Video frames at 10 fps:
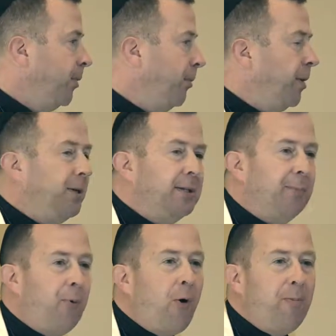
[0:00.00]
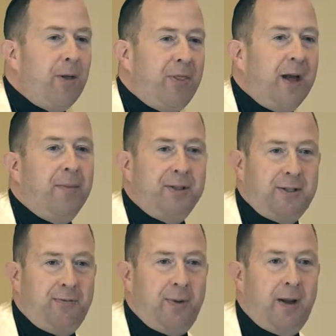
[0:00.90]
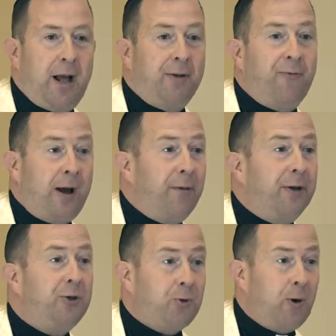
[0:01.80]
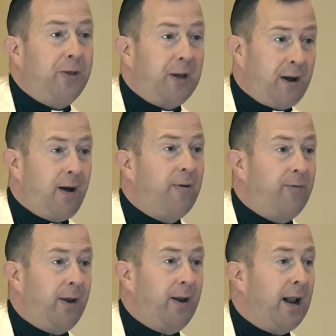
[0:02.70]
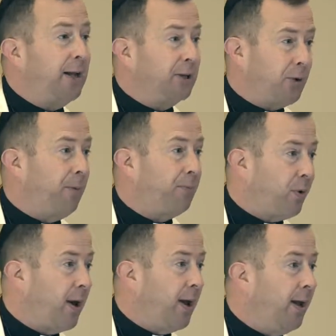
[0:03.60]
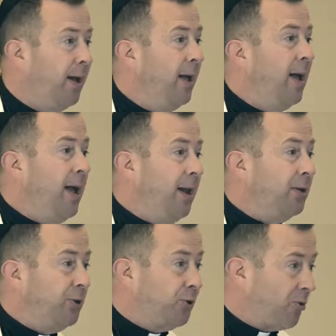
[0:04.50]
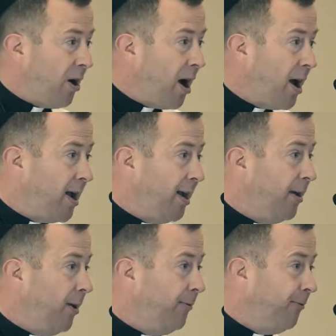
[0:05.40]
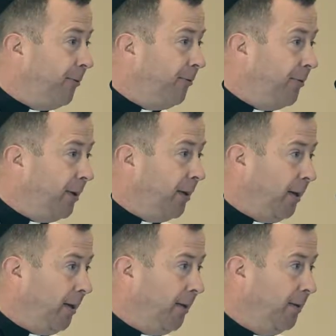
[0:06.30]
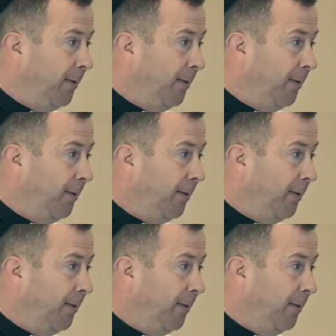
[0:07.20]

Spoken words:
What a disappointment that must have been. I finally joined the convent and I start praying and it's dry and unfulfilling.